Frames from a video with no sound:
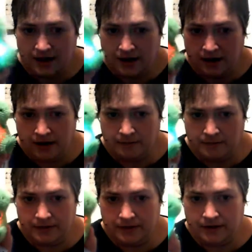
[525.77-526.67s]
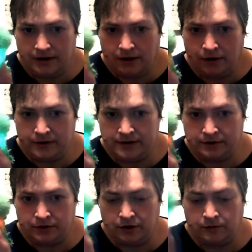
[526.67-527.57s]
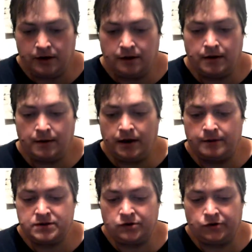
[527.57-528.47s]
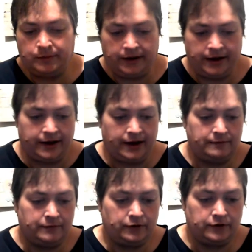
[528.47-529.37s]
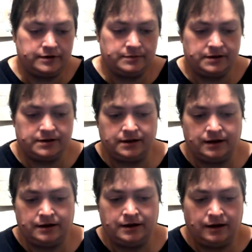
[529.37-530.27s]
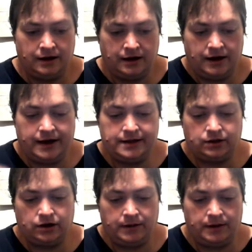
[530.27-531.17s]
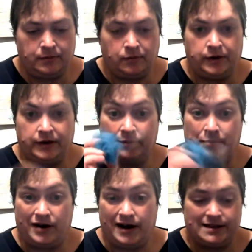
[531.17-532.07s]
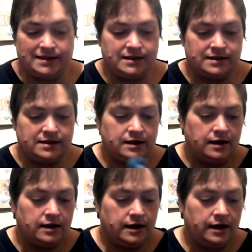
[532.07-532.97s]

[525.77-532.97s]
up. Oh, he's so cute. My mom's going to play a game for Christmas, and he's going to be one of the prizes. He